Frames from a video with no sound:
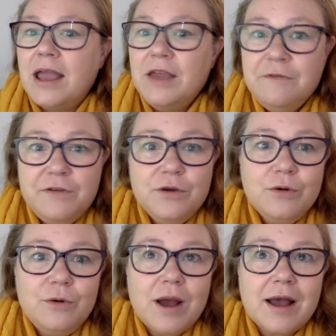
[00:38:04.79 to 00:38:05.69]
If
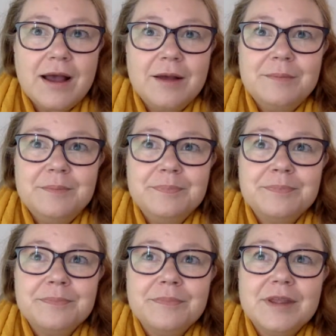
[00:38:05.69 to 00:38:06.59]
you
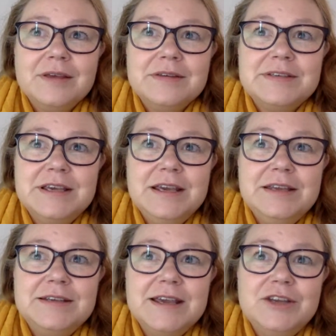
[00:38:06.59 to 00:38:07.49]

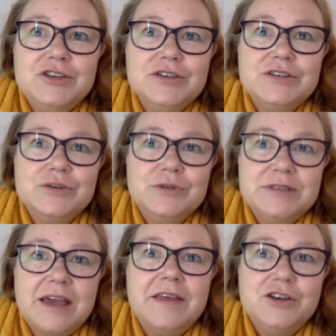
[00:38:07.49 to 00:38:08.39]
see teachers who
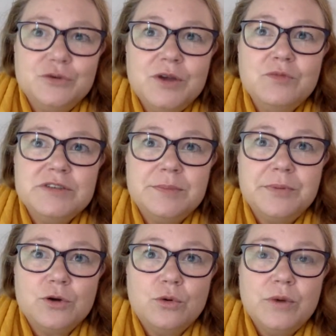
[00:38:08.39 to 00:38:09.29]
say they're doing
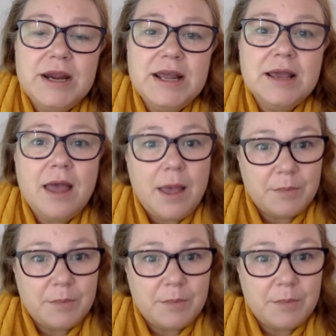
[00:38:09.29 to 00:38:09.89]
reciprocal reading,